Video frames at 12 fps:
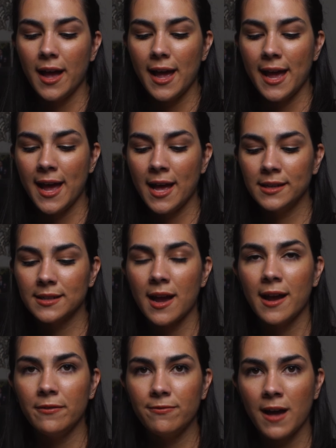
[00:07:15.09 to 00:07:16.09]
And
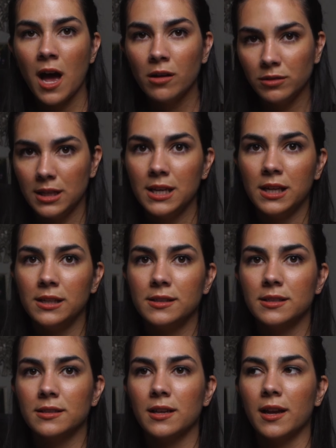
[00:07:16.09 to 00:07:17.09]
I found
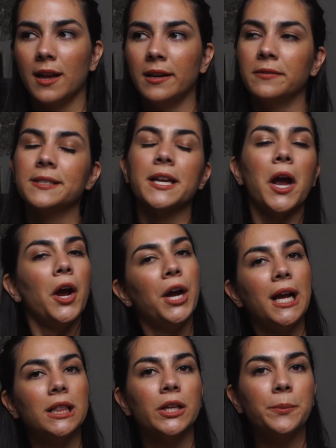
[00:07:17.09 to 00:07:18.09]
these and I was like, all
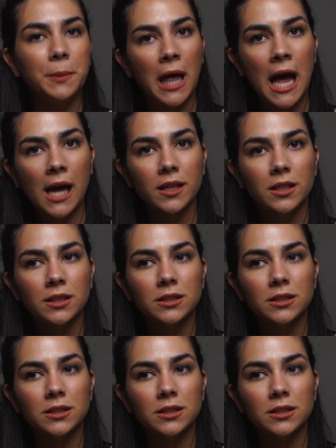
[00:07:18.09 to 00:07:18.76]
right, they're black.